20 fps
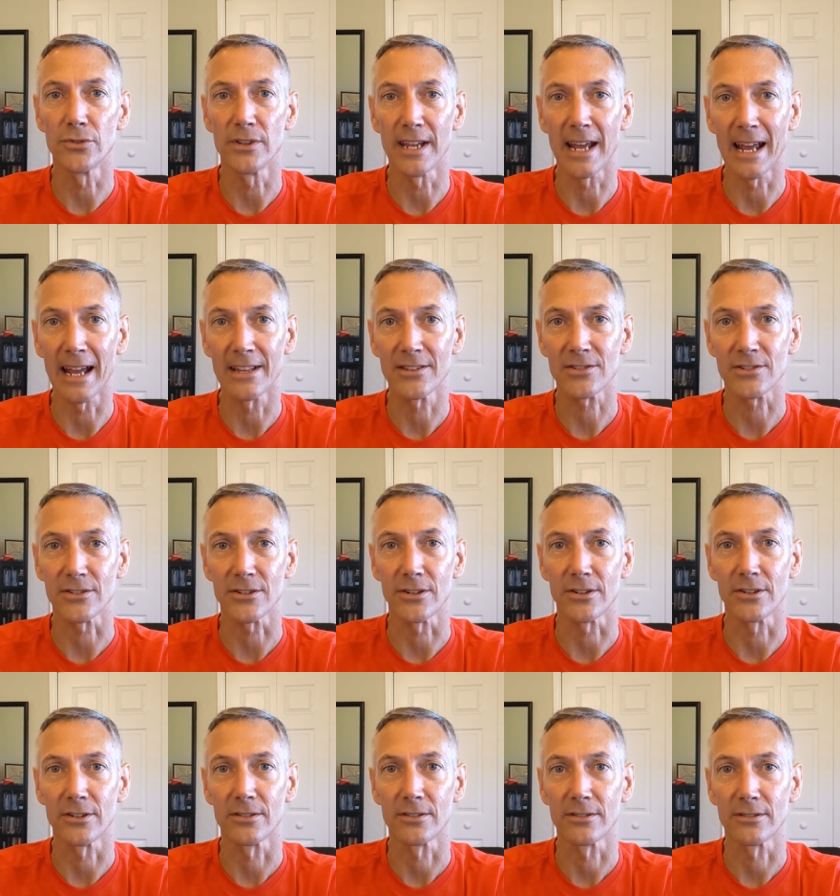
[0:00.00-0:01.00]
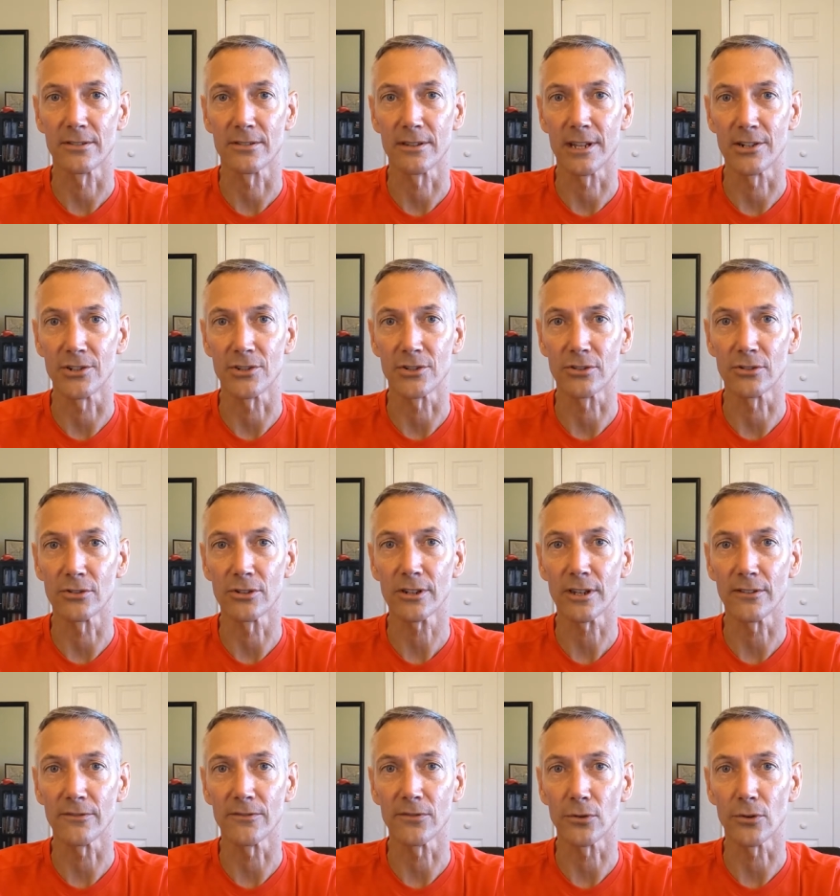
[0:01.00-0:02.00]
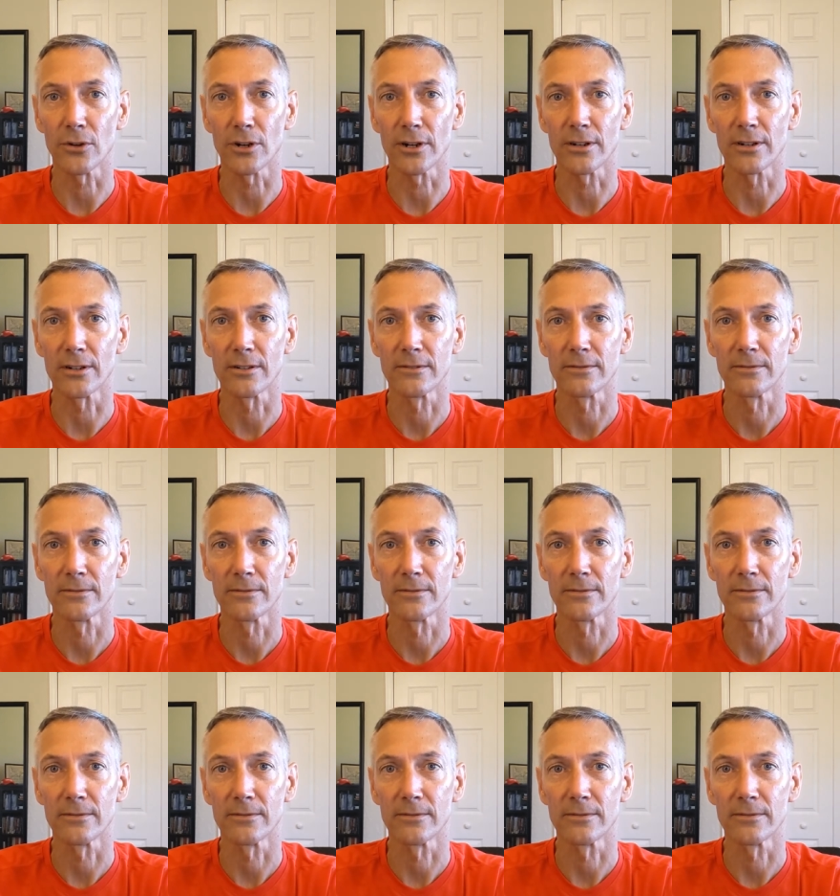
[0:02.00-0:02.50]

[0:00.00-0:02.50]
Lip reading: the answer that you're looking for